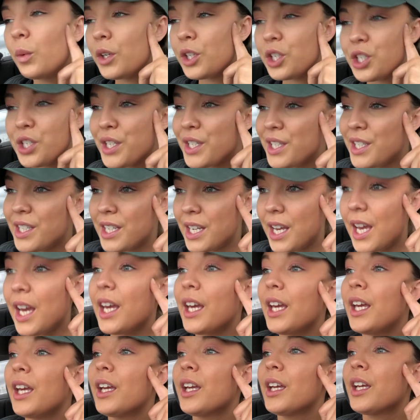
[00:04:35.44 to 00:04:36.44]
which is
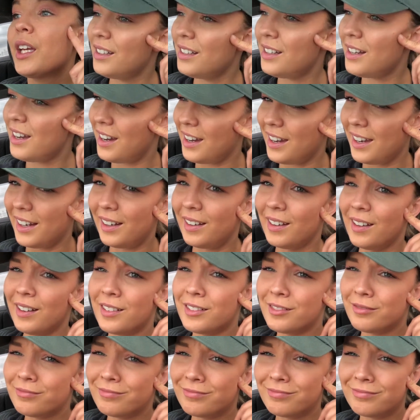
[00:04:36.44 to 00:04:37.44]
day 9.
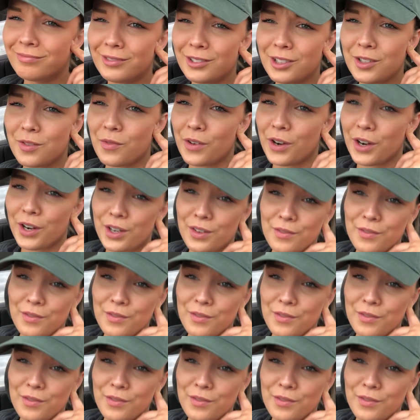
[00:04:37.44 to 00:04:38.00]
That was very